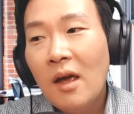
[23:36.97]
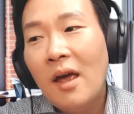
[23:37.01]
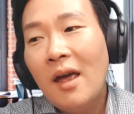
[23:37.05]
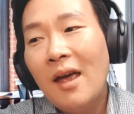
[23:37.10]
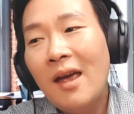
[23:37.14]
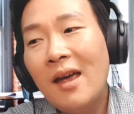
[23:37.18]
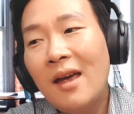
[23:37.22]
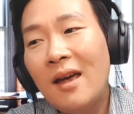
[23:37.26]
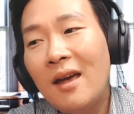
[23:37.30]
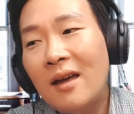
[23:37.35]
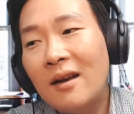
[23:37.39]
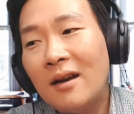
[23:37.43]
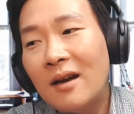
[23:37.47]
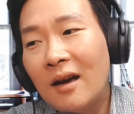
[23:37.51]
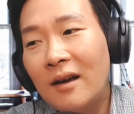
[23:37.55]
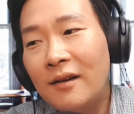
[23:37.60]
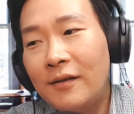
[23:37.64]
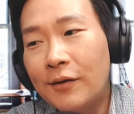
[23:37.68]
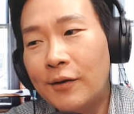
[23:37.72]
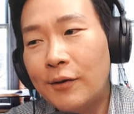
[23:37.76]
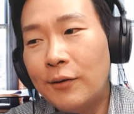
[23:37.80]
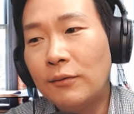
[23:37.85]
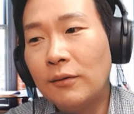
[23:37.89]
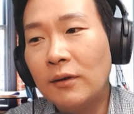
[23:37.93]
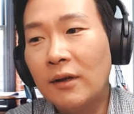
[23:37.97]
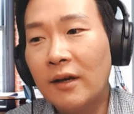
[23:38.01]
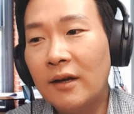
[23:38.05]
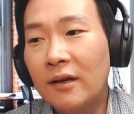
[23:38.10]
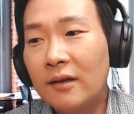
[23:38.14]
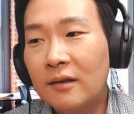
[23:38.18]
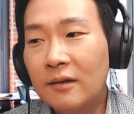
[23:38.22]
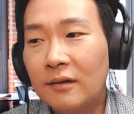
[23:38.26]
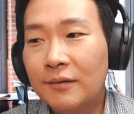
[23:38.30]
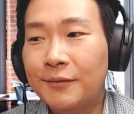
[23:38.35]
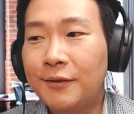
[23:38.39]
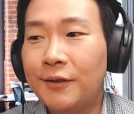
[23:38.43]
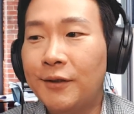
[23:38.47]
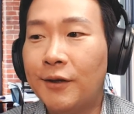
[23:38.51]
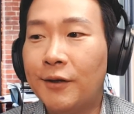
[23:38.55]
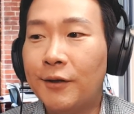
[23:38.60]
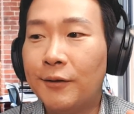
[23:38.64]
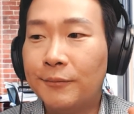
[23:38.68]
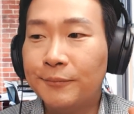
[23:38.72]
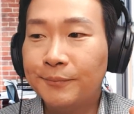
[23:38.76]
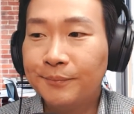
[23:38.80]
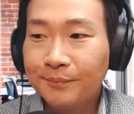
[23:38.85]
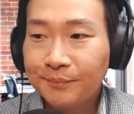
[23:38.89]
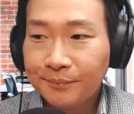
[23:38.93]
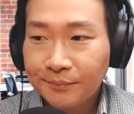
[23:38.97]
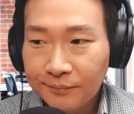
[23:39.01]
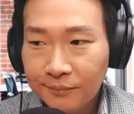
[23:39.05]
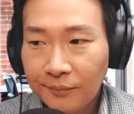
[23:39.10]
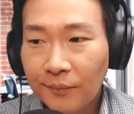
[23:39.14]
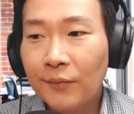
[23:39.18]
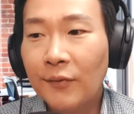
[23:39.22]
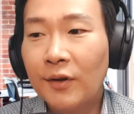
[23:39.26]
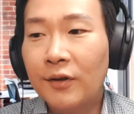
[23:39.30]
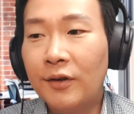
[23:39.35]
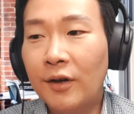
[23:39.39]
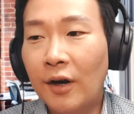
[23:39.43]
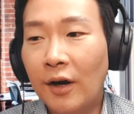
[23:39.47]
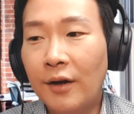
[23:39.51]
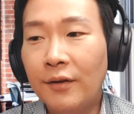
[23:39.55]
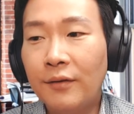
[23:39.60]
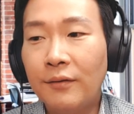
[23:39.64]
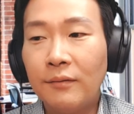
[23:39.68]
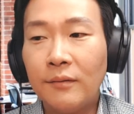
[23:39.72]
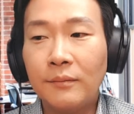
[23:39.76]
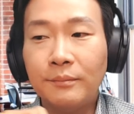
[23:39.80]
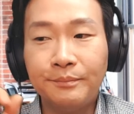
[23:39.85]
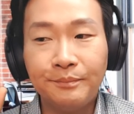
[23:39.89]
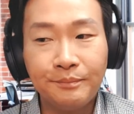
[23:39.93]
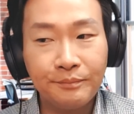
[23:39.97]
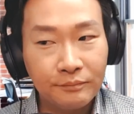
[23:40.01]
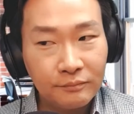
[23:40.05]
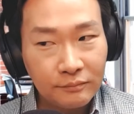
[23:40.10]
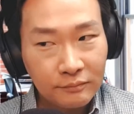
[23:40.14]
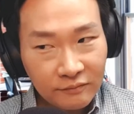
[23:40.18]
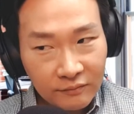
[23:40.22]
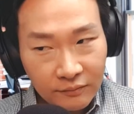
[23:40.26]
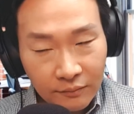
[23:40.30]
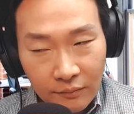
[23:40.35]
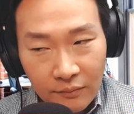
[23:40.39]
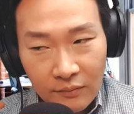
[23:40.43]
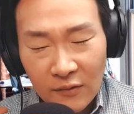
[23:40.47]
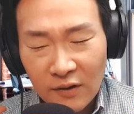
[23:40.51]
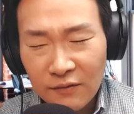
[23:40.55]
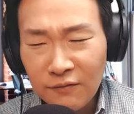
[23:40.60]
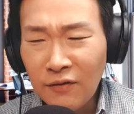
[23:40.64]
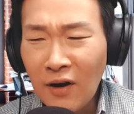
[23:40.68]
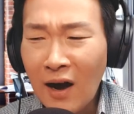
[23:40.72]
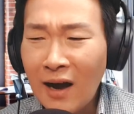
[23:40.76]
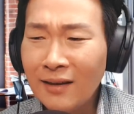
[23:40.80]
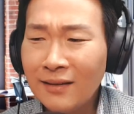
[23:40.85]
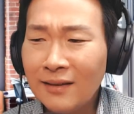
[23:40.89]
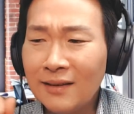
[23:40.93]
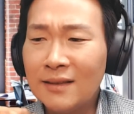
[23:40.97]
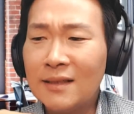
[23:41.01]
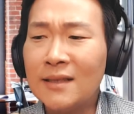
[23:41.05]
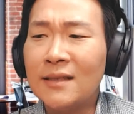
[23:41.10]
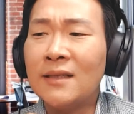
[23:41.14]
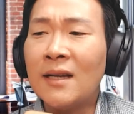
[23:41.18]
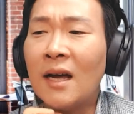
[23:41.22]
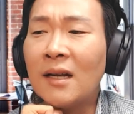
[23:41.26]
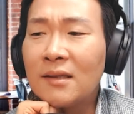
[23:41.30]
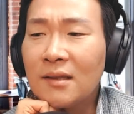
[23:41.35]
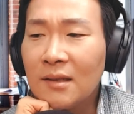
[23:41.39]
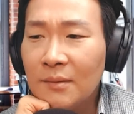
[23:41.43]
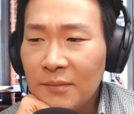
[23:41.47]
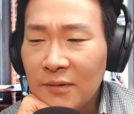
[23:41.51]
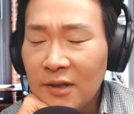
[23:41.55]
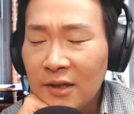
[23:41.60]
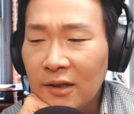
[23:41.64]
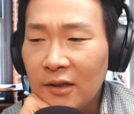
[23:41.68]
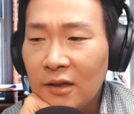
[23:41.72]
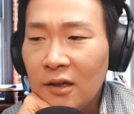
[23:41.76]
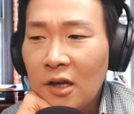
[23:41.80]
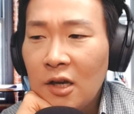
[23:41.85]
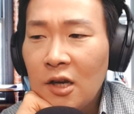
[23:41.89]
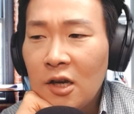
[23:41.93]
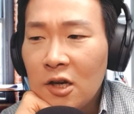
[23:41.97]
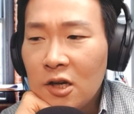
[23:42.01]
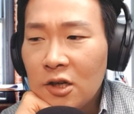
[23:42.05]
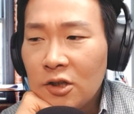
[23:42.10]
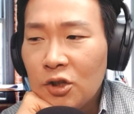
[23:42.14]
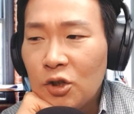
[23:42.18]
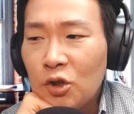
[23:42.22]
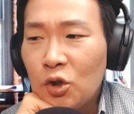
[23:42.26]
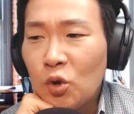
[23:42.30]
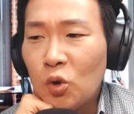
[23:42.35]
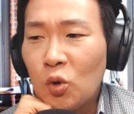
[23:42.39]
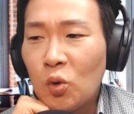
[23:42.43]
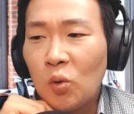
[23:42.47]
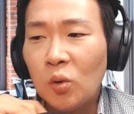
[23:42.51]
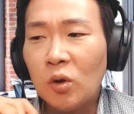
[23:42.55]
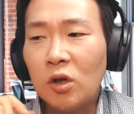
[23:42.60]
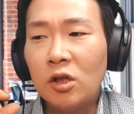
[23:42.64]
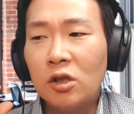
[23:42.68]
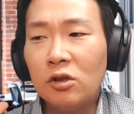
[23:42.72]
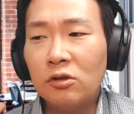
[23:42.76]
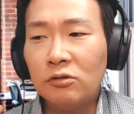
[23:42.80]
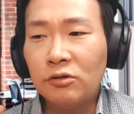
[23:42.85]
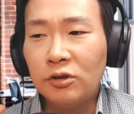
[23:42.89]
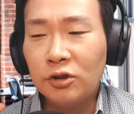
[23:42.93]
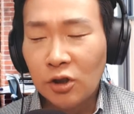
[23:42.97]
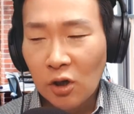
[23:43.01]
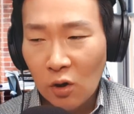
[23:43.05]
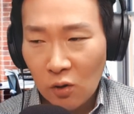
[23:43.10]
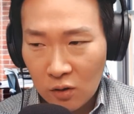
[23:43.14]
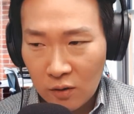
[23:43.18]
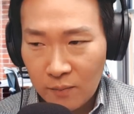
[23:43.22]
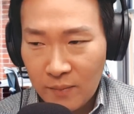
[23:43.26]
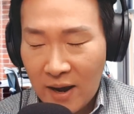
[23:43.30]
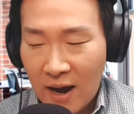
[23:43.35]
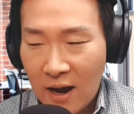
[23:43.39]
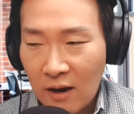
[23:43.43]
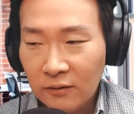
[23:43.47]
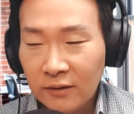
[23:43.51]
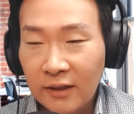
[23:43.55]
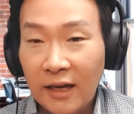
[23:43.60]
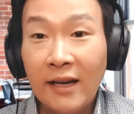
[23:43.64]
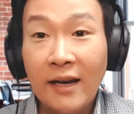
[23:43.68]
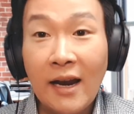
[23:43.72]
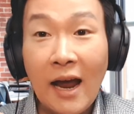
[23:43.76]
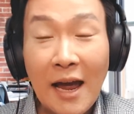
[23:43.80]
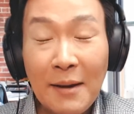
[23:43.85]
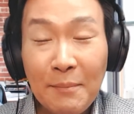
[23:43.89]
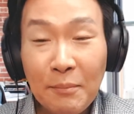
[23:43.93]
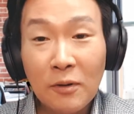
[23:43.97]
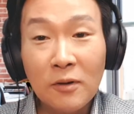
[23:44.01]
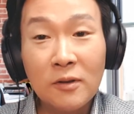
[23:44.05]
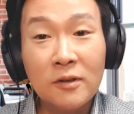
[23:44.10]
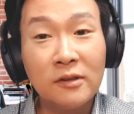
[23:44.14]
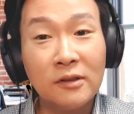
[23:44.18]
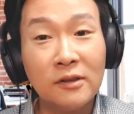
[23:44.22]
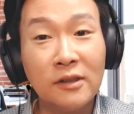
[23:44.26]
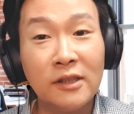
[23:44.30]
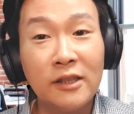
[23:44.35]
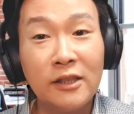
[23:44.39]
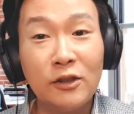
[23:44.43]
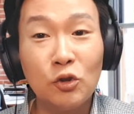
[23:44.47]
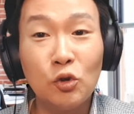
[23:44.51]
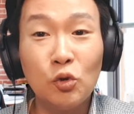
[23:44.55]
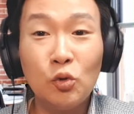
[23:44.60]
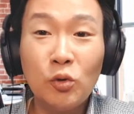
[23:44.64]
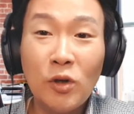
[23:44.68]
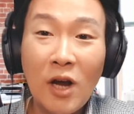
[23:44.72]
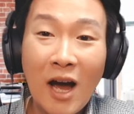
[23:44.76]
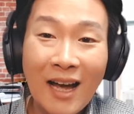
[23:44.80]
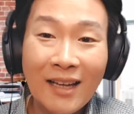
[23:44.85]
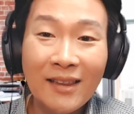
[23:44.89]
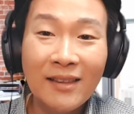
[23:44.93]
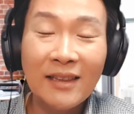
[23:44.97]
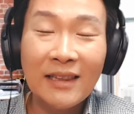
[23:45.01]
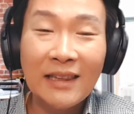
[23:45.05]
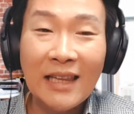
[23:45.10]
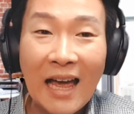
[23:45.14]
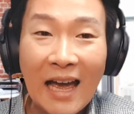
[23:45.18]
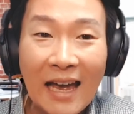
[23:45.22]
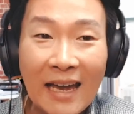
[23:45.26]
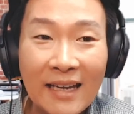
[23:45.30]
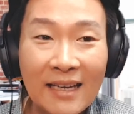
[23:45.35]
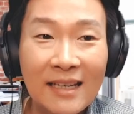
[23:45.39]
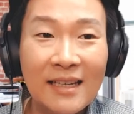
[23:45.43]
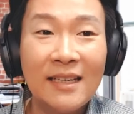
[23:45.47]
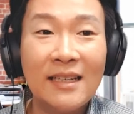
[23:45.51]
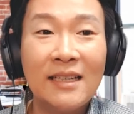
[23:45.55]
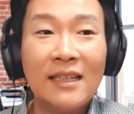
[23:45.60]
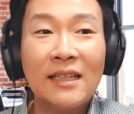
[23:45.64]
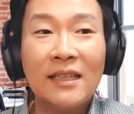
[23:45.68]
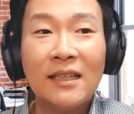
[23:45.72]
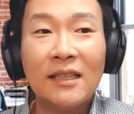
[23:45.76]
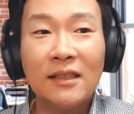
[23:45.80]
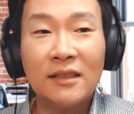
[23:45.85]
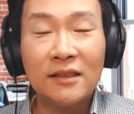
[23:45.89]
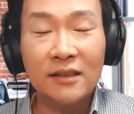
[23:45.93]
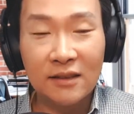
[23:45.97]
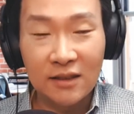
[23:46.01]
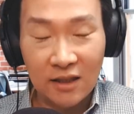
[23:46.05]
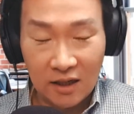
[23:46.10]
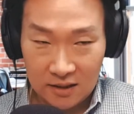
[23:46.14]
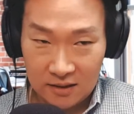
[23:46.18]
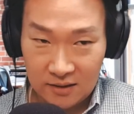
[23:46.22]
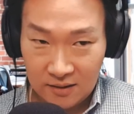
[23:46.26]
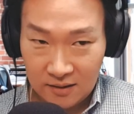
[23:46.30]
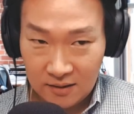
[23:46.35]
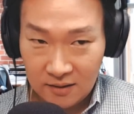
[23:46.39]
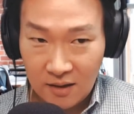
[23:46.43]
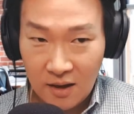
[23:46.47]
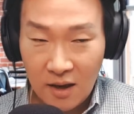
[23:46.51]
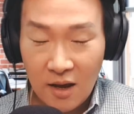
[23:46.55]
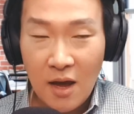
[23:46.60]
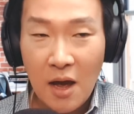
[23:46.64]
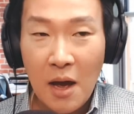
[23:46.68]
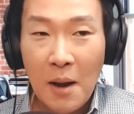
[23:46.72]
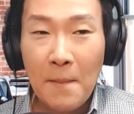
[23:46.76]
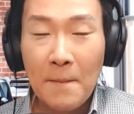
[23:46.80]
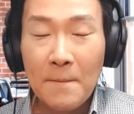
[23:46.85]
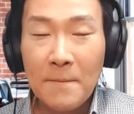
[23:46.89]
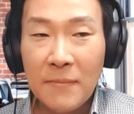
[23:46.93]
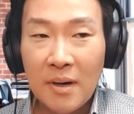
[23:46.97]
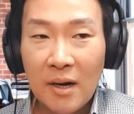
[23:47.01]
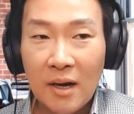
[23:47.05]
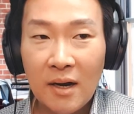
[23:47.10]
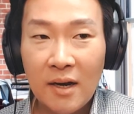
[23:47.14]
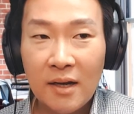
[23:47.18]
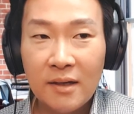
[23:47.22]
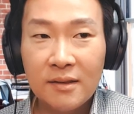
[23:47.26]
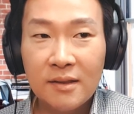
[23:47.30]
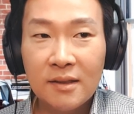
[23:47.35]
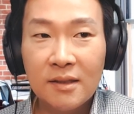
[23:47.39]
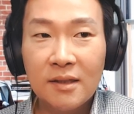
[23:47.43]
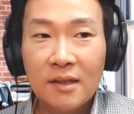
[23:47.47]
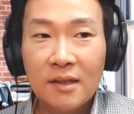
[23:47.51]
And I know, like, you know, gun violence is not something to joke about. And I personally do not like guns. But